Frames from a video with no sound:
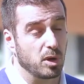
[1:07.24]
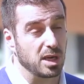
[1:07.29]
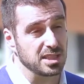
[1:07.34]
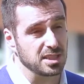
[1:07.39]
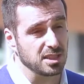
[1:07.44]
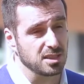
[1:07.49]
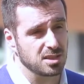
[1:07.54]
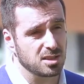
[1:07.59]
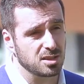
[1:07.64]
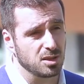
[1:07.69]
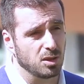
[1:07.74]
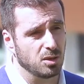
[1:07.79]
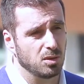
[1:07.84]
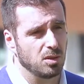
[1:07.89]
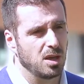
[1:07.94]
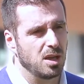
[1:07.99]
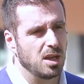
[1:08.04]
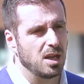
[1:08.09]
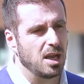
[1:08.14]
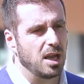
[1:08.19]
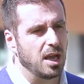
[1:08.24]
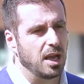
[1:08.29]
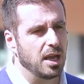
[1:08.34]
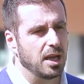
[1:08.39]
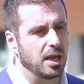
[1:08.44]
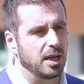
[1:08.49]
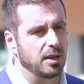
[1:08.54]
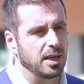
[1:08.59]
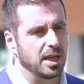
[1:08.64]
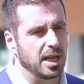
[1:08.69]
present. So
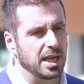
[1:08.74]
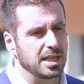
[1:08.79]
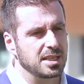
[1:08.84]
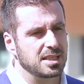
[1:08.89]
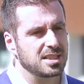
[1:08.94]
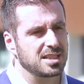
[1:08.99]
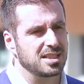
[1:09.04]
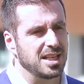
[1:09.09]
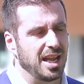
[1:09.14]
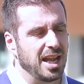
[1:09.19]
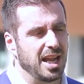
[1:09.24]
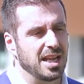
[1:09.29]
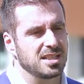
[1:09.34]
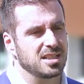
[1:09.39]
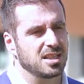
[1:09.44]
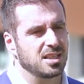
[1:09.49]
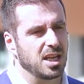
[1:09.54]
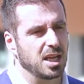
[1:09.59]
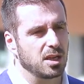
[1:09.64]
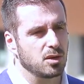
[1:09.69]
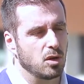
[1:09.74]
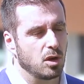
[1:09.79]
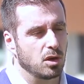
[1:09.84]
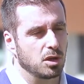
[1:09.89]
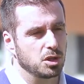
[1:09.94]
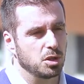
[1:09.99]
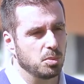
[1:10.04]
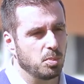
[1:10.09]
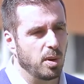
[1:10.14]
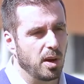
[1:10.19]
as a
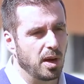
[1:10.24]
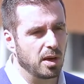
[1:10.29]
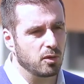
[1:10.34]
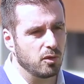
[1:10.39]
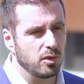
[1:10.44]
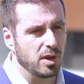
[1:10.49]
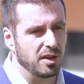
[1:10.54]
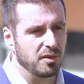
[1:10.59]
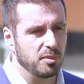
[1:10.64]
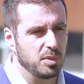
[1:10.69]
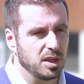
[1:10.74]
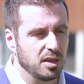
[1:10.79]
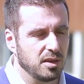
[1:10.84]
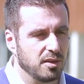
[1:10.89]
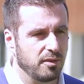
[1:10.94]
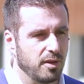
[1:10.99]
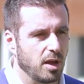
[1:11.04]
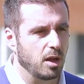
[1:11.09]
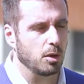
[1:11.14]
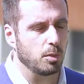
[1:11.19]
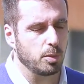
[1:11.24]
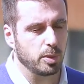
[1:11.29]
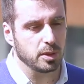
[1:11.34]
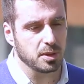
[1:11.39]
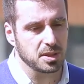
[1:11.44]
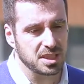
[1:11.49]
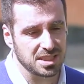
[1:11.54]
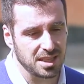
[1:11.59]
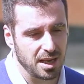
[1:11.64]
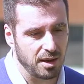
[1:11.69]
technology park, we have been
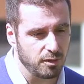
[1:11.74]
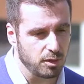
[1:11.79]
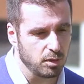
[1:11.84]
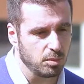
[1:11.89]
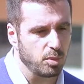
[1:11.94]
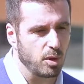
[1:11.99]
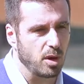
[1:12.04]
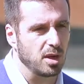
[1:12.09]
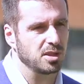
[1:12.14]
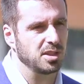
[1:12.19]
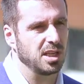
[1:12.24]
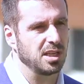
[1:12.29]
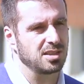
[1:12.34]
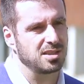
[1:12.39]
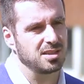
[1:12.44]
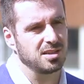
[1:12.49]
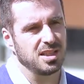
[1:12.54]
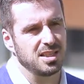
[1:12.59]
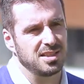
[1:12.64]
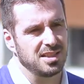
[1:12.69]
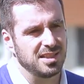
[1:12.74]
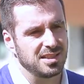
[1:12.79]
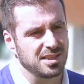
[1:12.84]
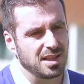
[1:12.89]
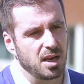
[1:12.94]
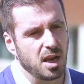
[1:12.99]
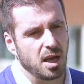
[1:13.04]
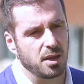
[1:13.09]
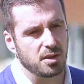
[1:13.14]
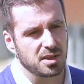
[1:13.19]
developing several projects. This is
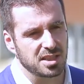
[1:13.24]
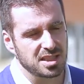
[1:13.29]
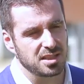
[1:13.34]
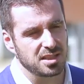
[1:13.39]
another